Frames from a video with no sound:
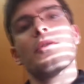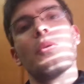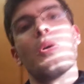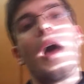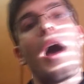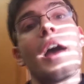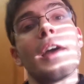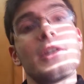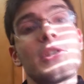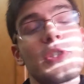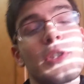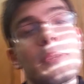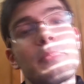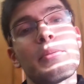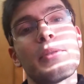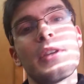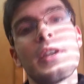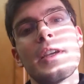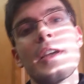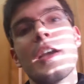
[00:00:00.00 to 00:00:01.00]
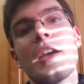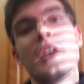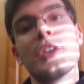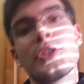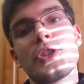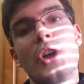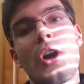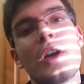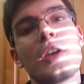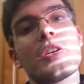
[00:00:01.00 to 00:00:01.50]
where I simply
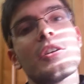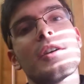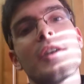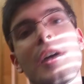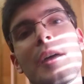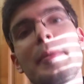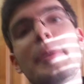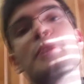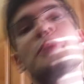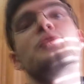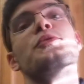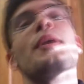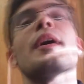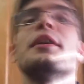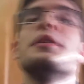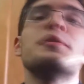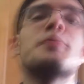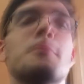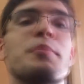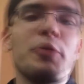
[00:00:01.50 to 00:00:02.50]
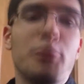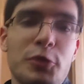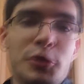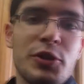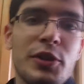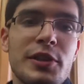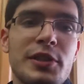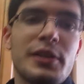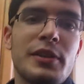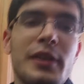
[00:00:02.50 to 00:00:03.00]
talk about random
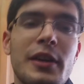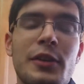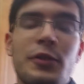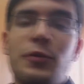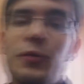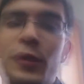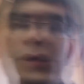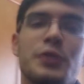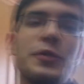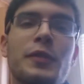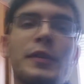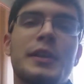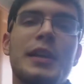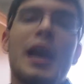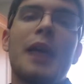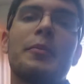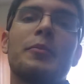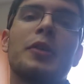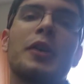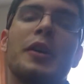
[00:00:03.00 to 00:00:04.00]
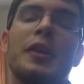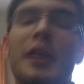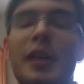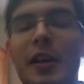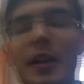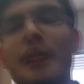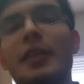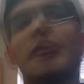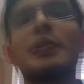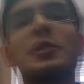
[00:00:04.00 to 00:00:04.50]
bullshit in front of a camera
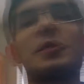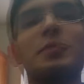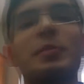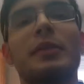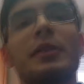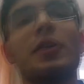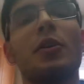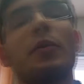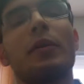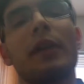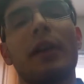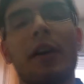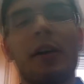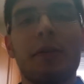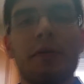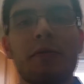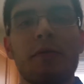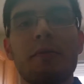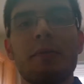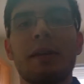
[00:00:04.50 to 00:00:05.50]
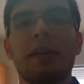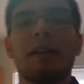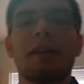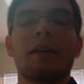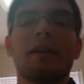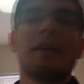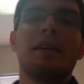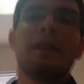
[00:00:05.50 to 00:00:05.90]
that has been going on for me,